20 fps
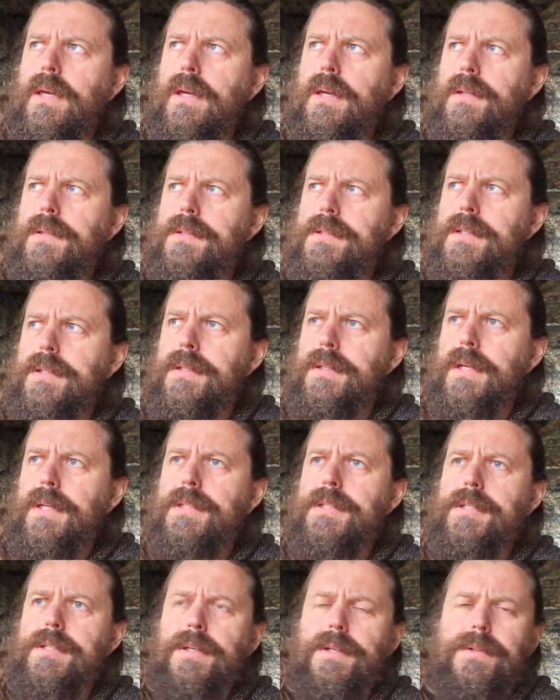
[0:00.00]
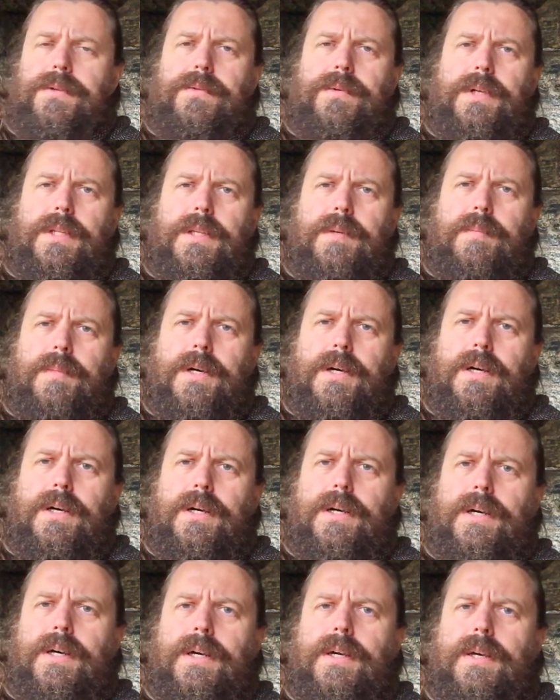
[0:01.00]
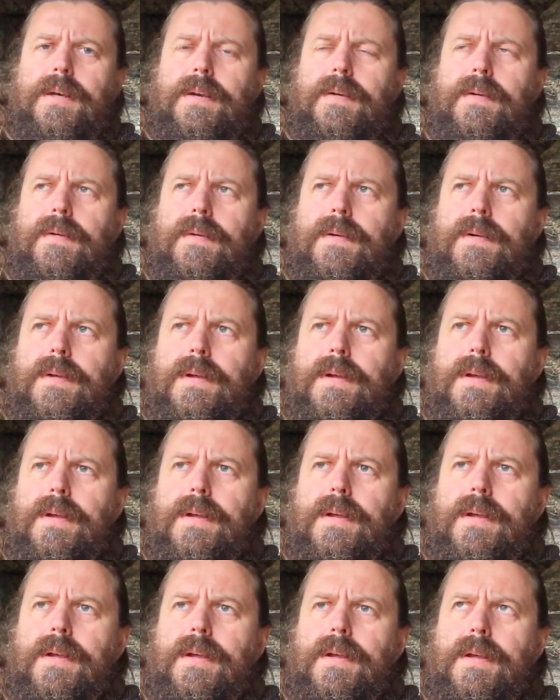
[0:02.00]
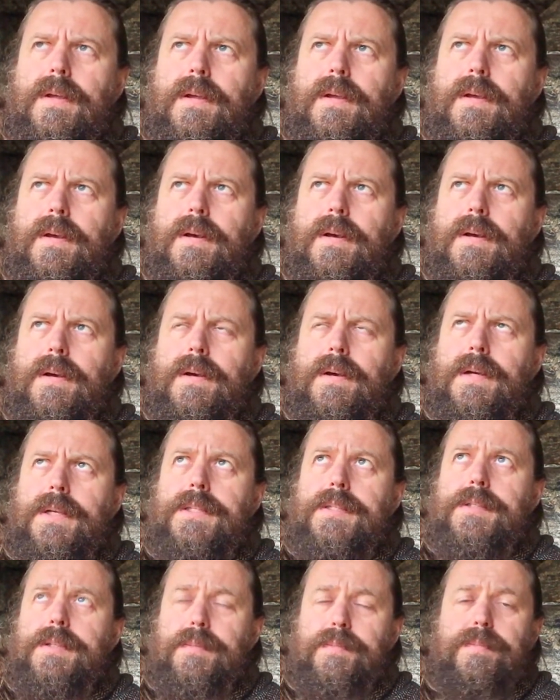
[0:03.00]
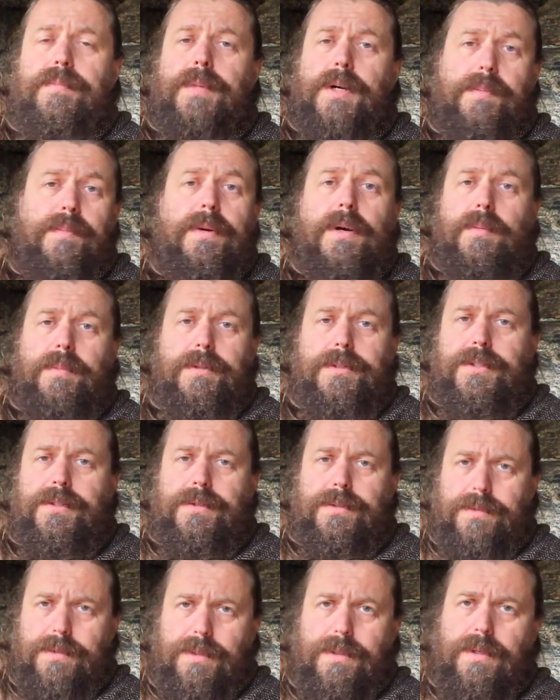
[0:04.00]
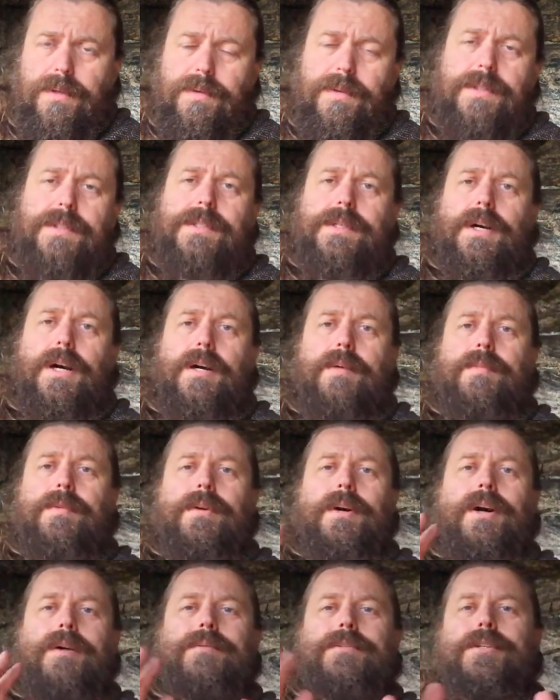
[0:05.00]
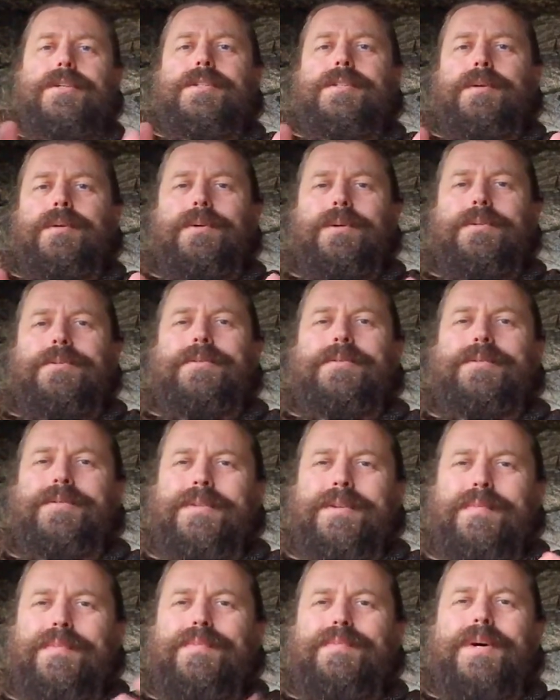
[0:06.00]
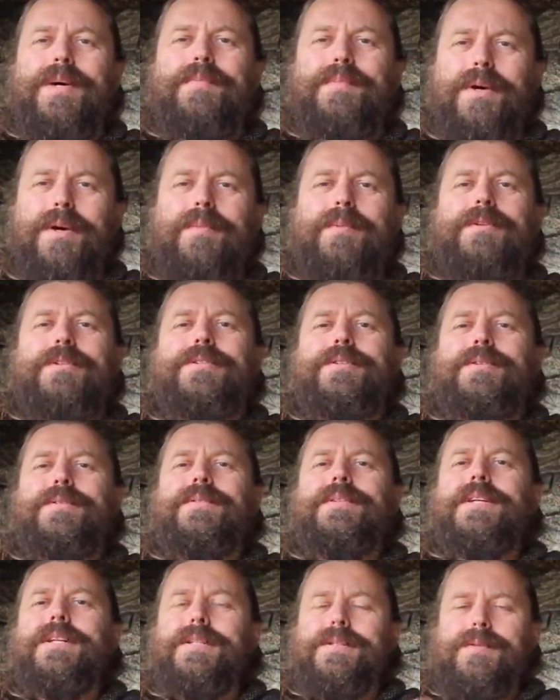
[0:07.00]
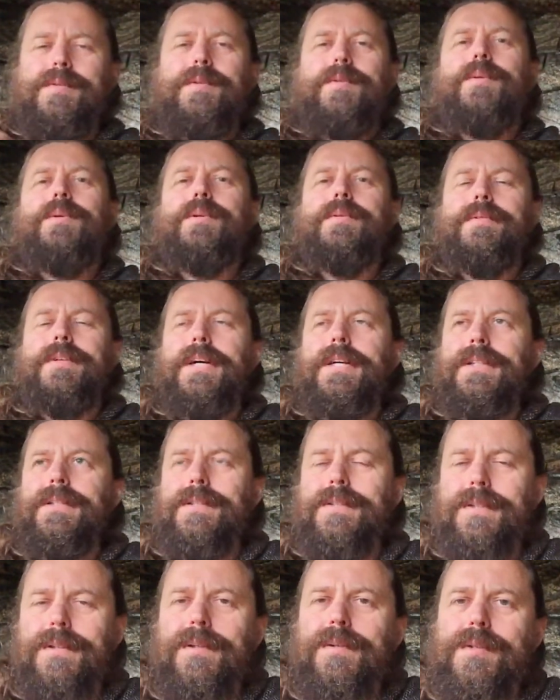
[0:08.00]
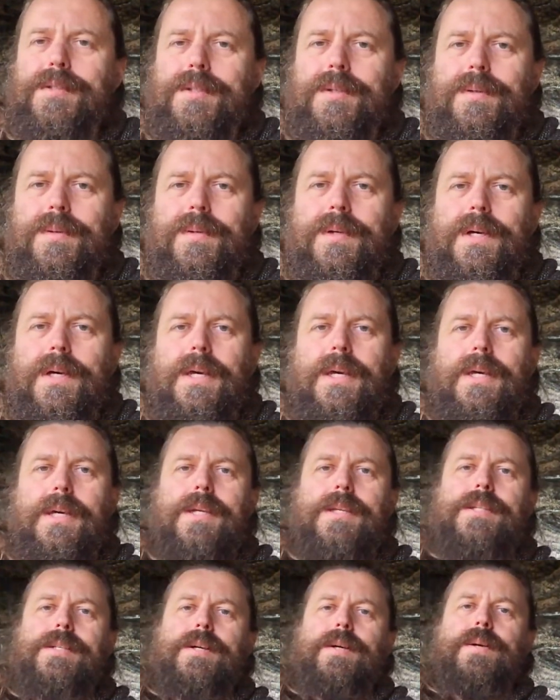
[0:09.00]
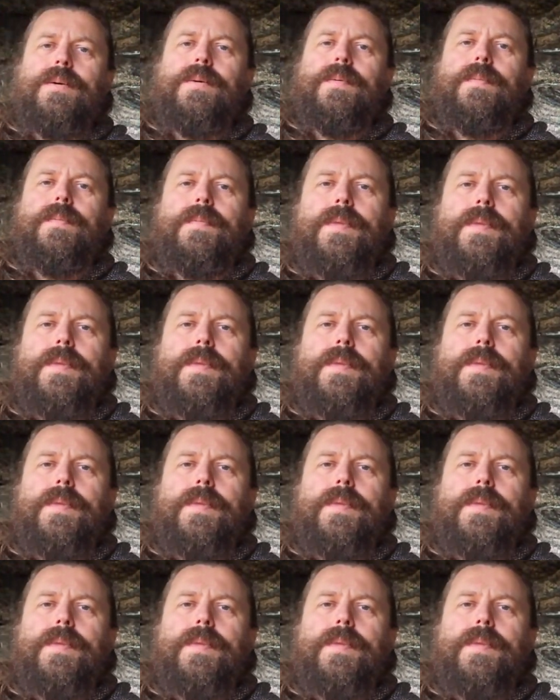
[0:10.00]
it's that's not really my uh, it's the, my publisher, you know. It's I'm I'm just the author. The, my publisher deals with all of that, you know. So so